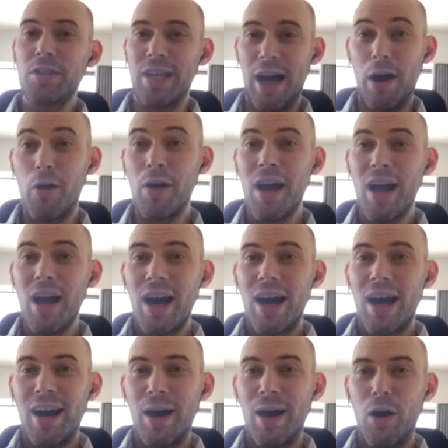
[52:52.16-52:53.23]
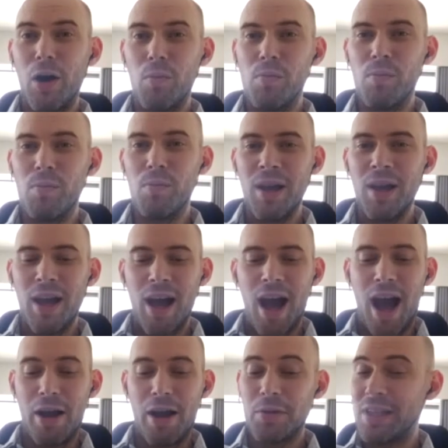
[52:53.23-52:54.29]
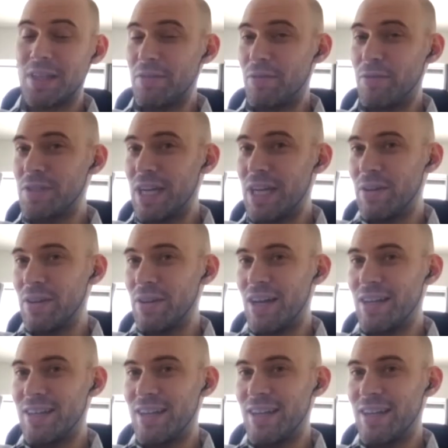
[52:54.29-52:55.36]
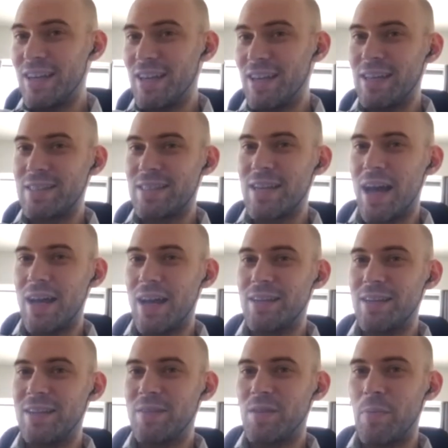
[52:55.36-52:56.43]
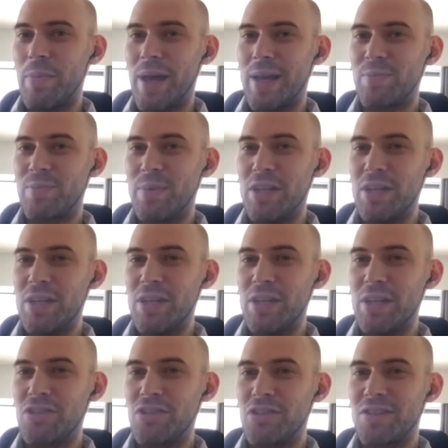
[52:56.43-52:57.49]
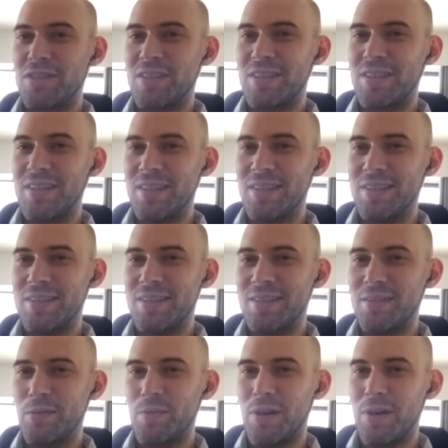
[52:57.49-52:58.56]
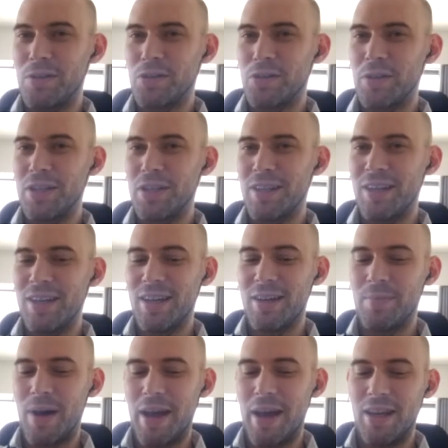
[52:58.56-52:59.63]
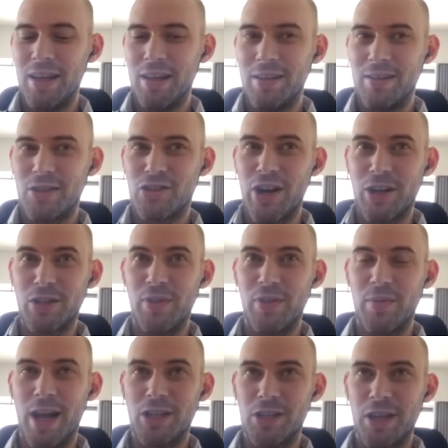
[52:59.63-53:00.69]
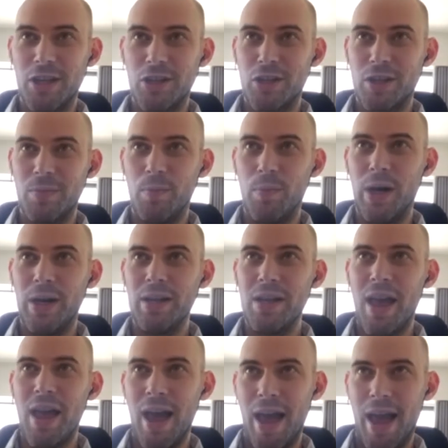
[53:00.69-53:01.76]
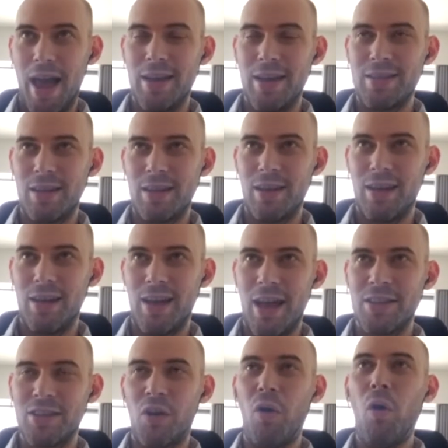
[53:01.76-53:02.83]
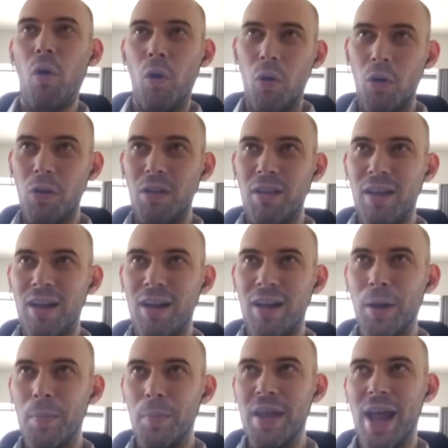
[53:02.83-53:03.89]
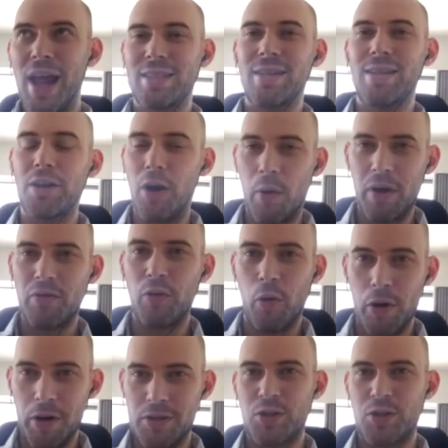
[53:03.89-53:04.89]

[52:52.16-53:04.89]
Tau. I really like Vung Tau a lot. It's not the best beach in the country by any stretch of the imagination, but as a whole, it has a lot going for it.